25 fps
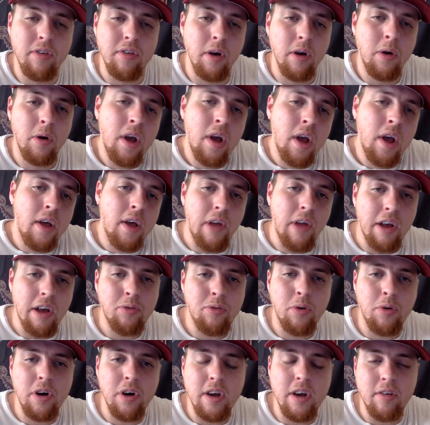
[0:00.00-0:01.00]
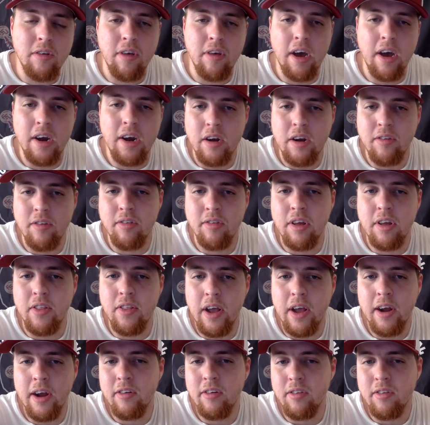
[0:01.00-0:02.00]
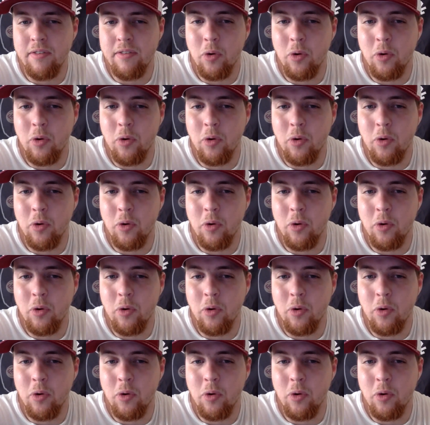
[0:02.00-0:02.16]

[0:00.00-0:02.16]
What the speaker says: So that's really exciting to see there as a